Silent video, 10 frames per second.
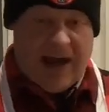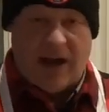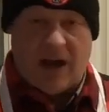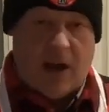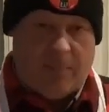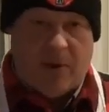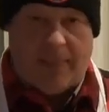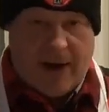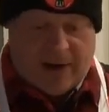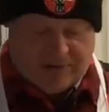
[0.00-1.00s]
got a couple
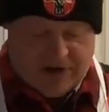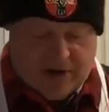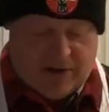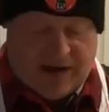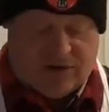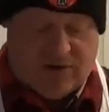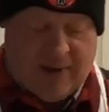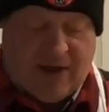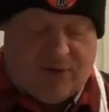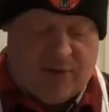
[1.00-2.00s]
of pounds here, actually
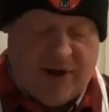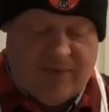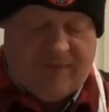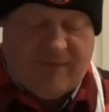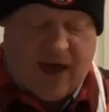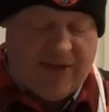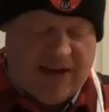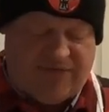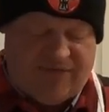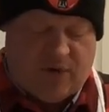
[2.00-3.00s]
about
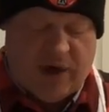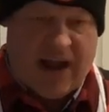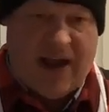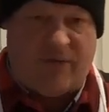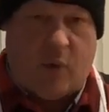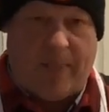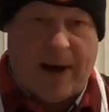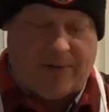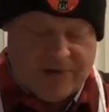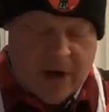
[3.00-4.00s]
3.5, 4
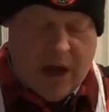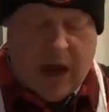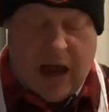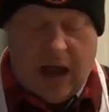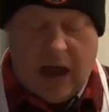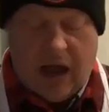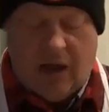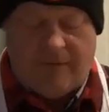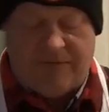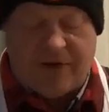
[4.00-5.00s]
pounds
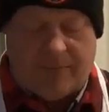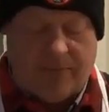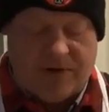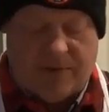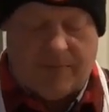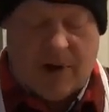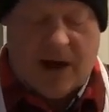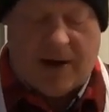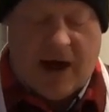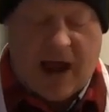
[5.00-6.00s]
of some
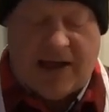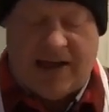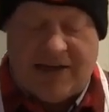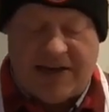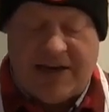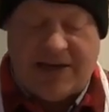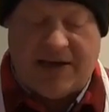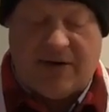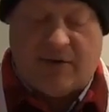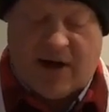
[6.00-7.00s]

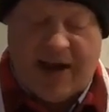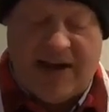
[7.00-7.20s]
90-10 or